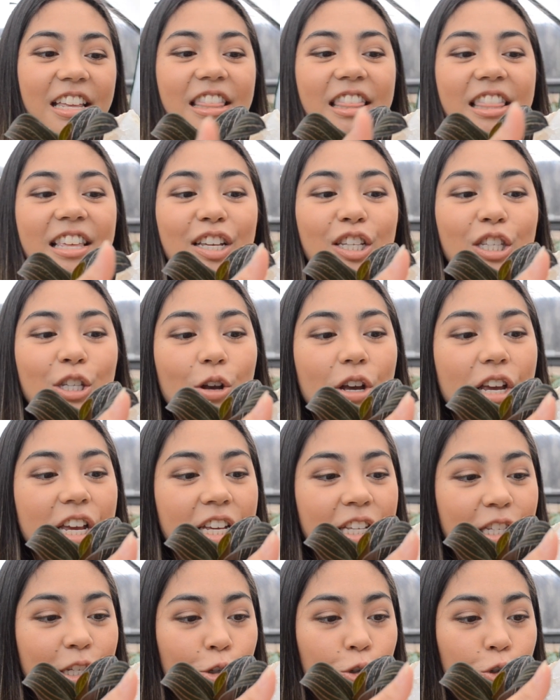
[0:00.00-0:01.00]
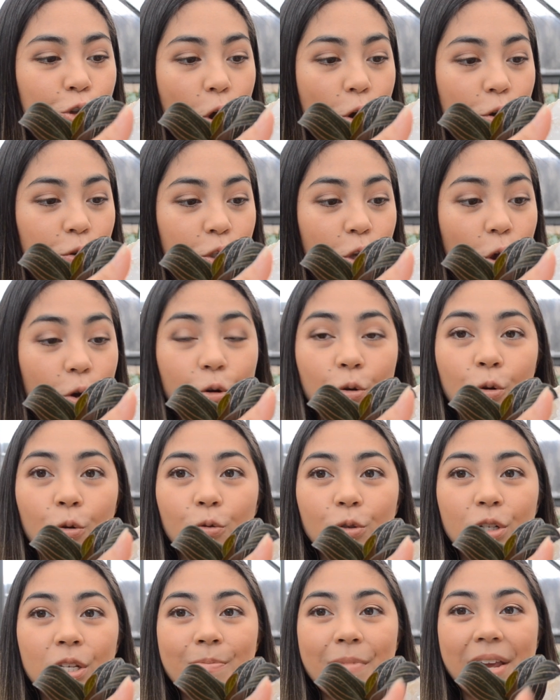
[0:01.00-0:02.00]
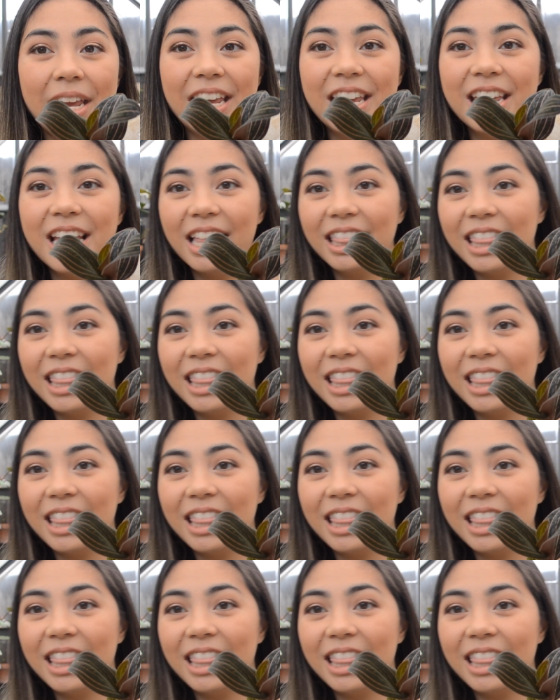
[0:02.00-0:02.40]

This is so cool to me.